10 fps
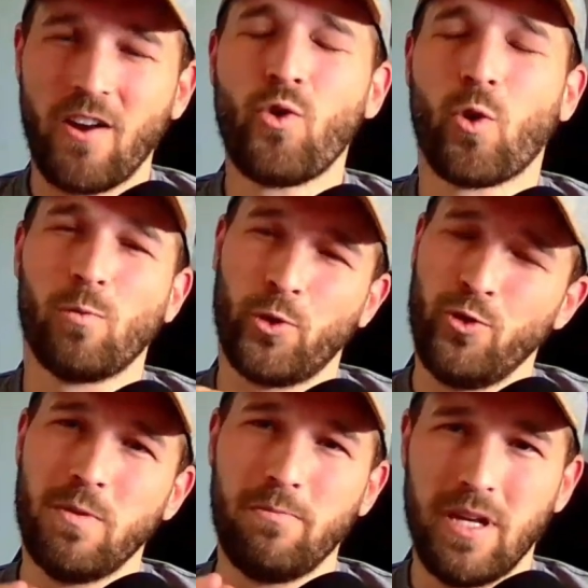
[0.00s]
a normal
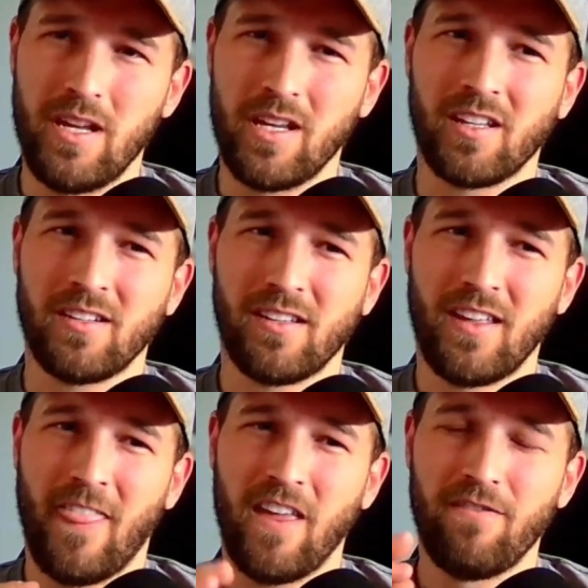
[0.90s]
human being
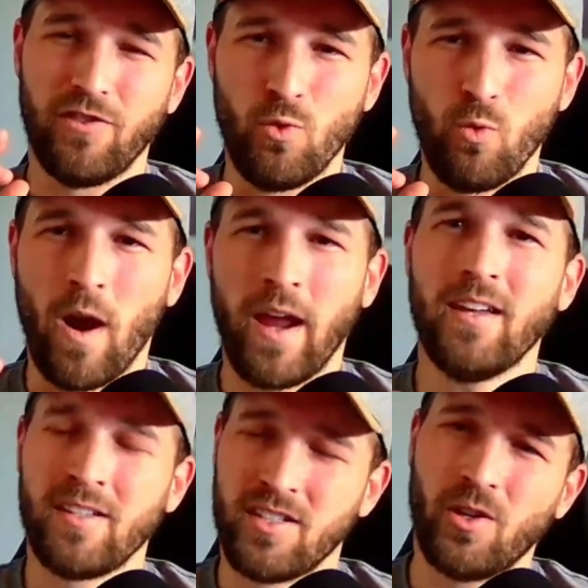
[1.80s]
if you wait
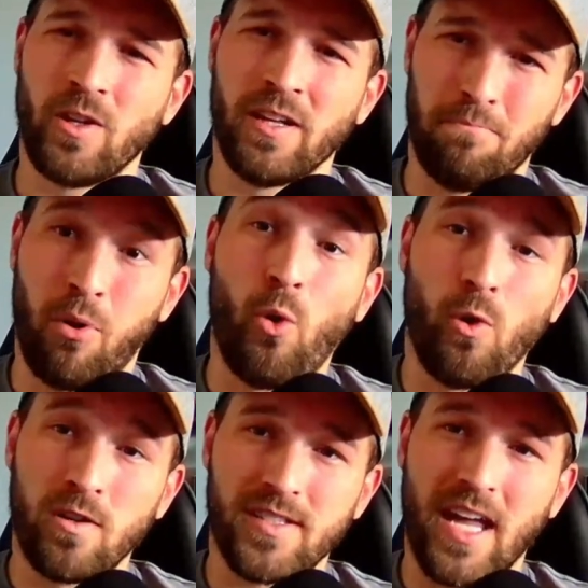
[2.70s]
until it
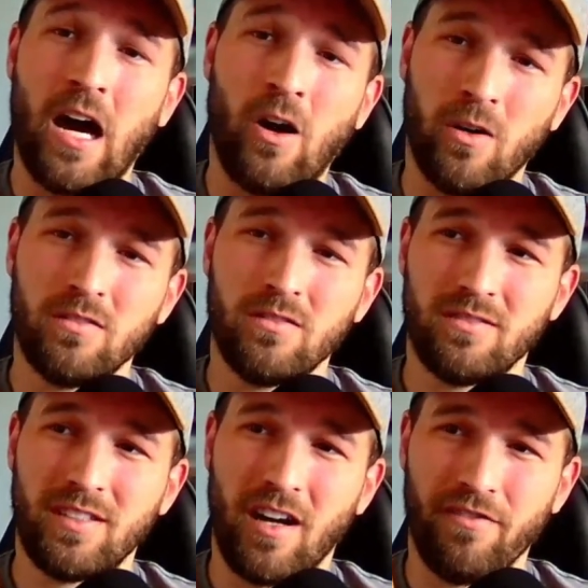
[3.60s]
pours out
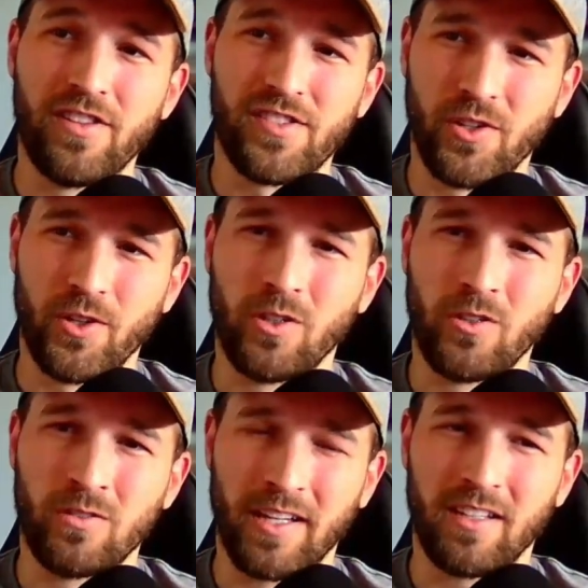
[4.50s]
of the
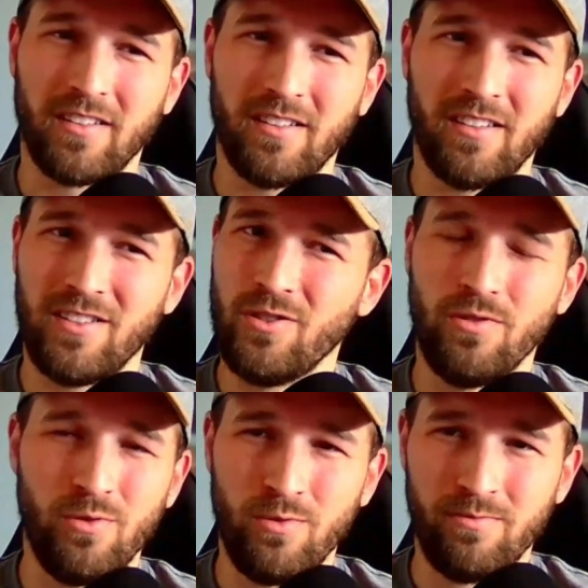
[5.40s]
cereal. Like
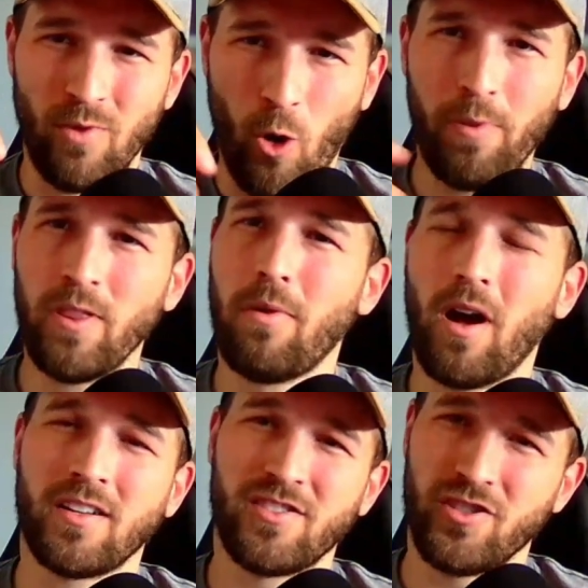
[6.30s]
you open the
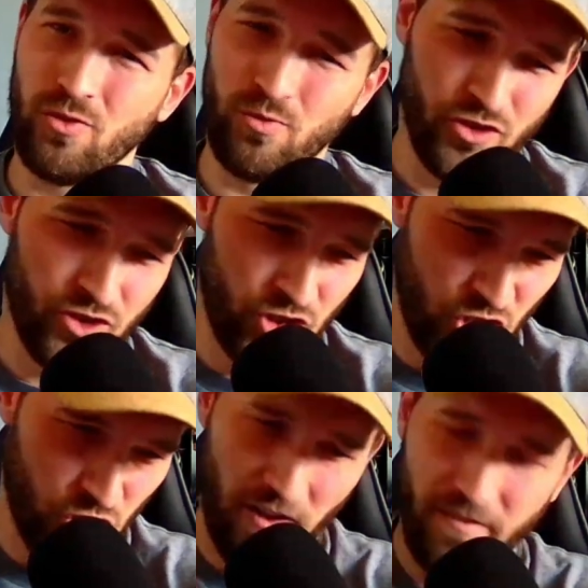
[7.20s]
box, you
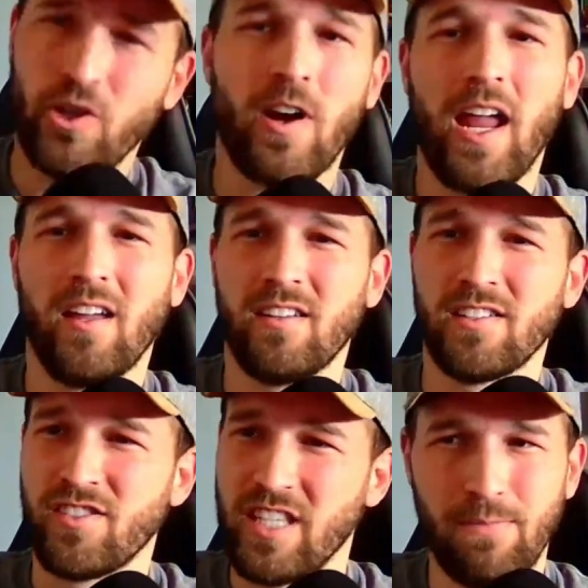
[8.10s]
shove your hand
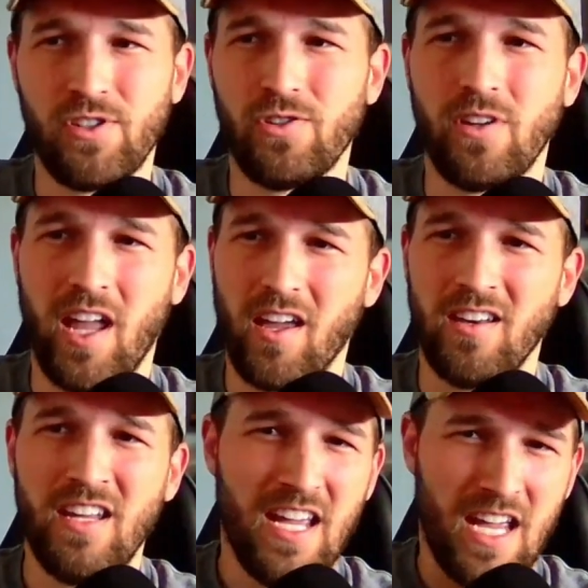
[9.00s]
as deep as you can,